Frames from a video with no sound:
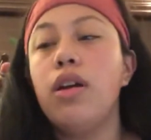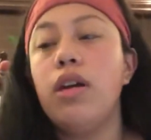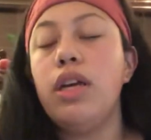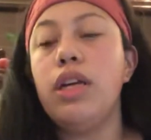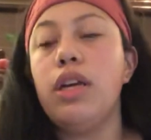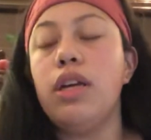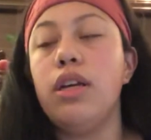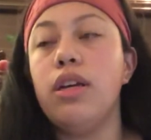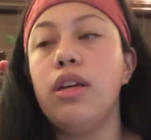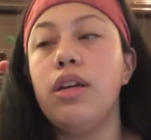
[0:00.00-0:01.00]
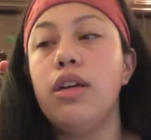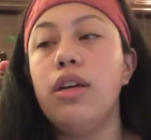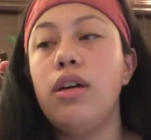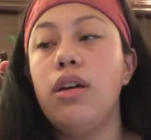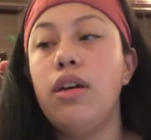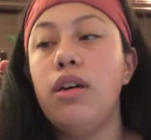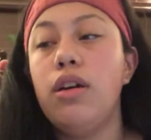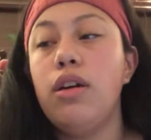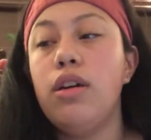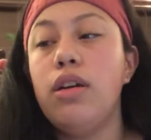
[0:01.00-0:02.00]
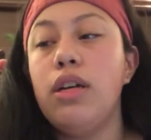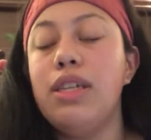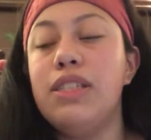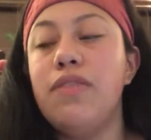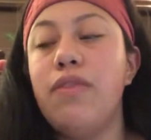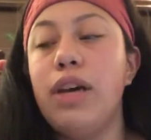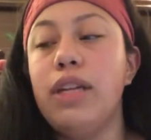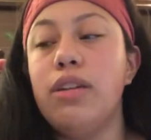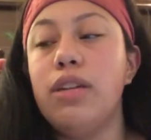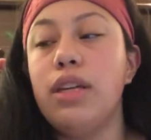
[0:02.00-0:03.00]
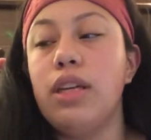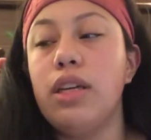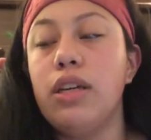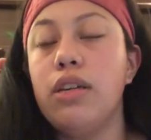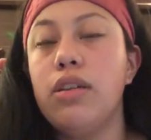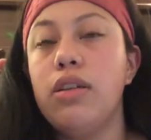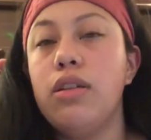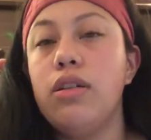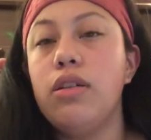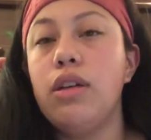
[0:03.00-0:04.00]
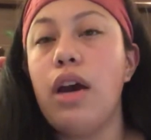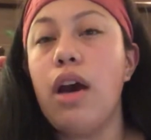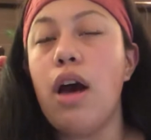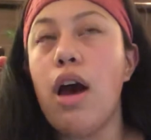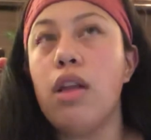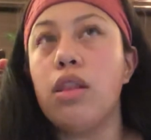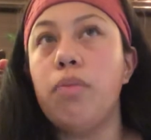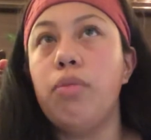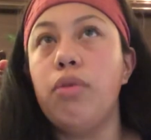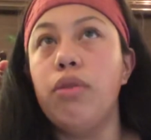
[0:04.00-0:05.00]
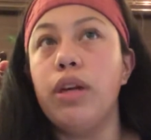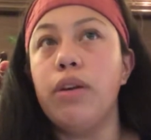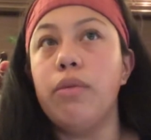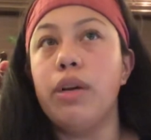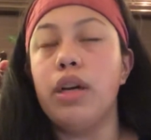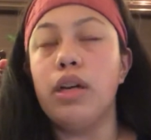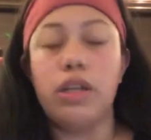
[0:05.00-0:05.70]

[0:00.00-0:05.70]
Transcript: He is finally at the point where